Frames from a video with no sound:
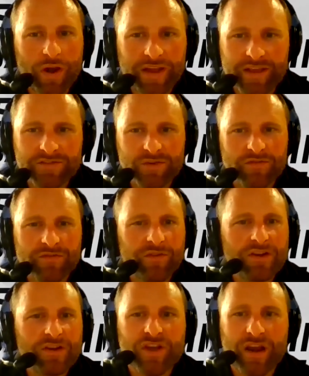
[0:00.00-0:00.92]
20s or
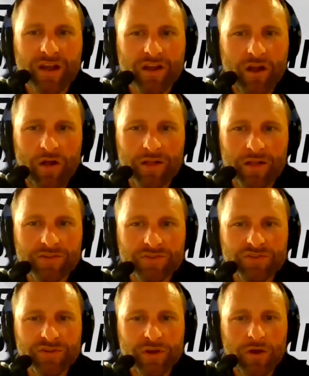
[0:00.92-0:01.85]
fresh out of
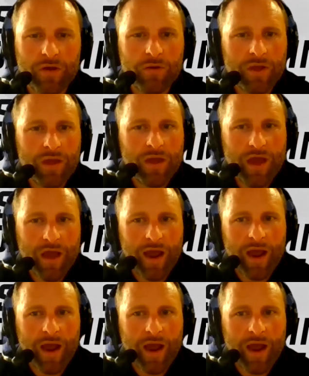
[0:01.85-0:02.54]
college you know right.